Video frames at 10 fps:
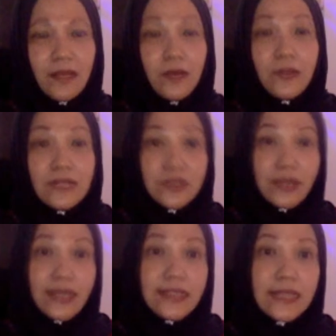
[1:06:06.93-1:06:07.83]
But that's why
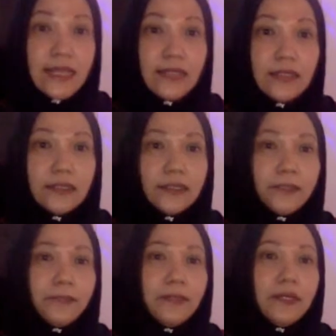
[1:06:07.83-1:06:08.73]
I said uh,
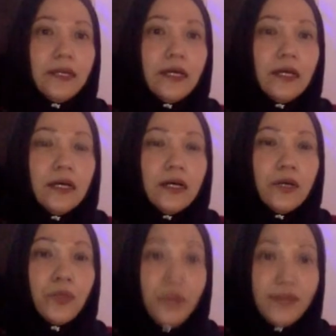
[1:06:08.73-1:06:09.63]
uh,
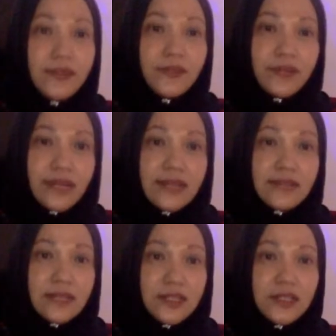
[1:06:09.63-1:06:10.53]
with the
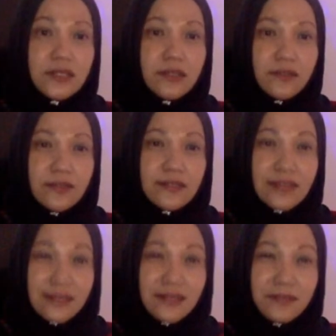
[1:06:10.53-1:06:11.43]
realization of the
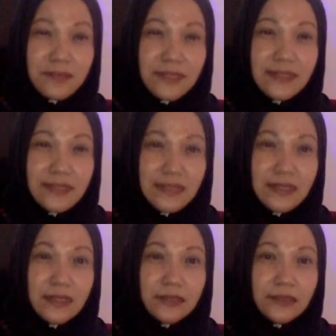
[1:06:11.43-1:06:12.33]
sustainability
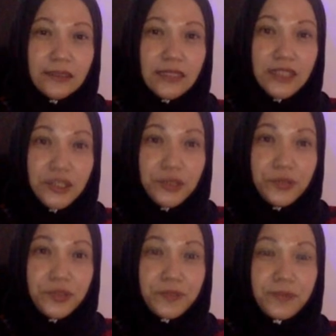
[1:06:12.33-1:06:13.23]
uh,
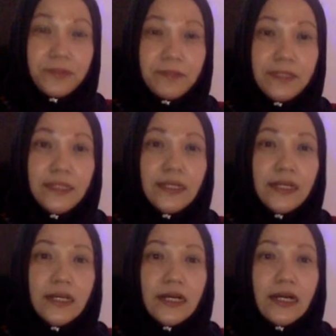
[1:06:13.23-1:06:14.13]
issues, probably
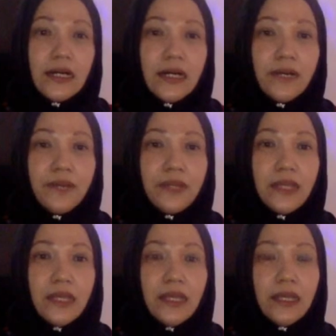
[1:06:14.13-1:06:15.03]
uh,
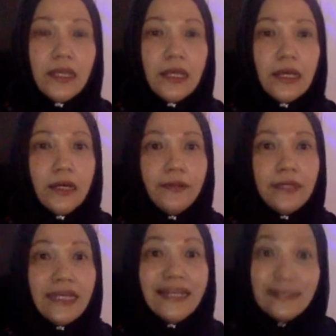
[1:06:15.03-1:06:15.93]
the the
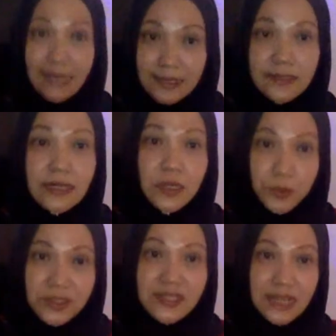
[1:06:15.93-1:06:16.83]
industry
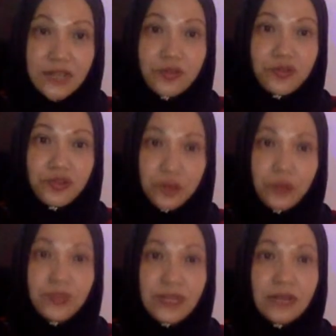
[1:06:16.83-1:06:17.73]
will start to
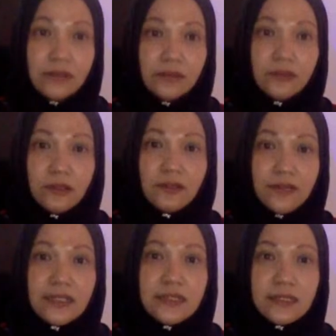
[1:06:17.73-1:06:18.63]
slow down on all
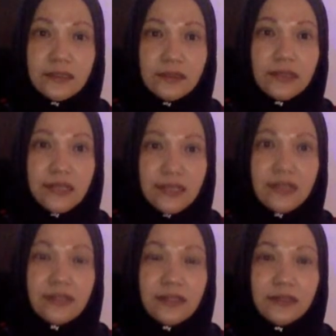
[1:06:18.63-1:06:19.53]
this uh,
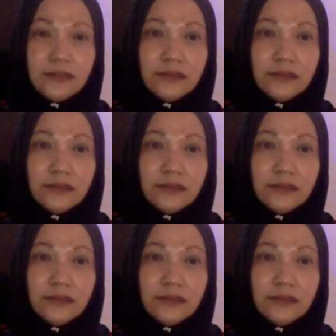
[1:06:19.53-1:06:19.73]
agenda.